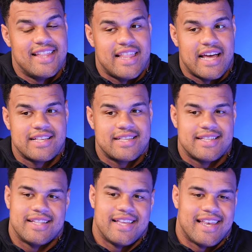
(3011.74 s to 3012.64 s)
That's
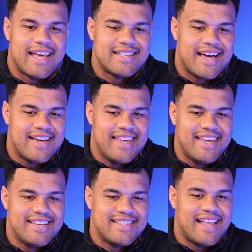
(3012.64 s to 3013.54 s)
how he
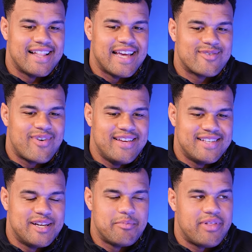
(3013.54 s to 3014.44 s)
is. Like, that's why he's a
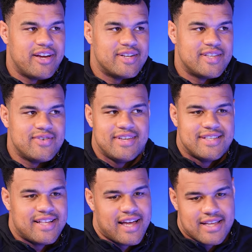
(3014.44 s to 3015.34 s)
good player too.
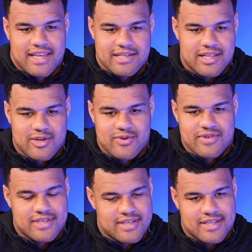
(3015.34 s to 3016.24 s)
He's
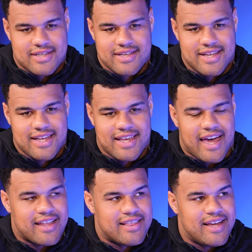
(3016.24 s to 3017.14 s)
loose and
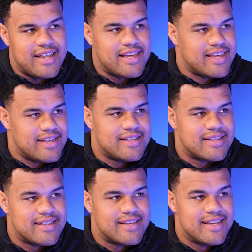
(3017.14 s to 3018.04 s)
athletic, and
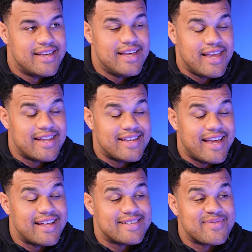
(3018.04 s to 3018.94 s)
he can
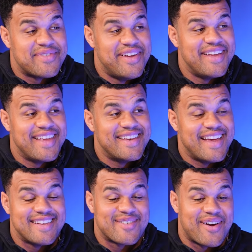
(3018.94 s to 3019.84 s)
dance. He can
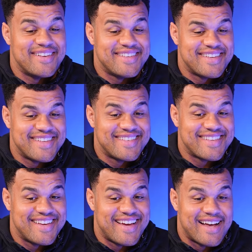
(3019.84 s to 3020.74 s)
dance crazy.
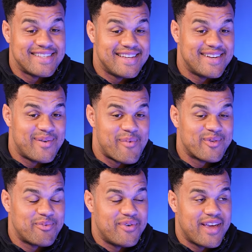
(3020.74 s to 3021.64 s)
I've seen it on
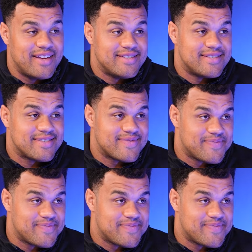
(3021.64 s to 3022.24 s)
multiple occasions.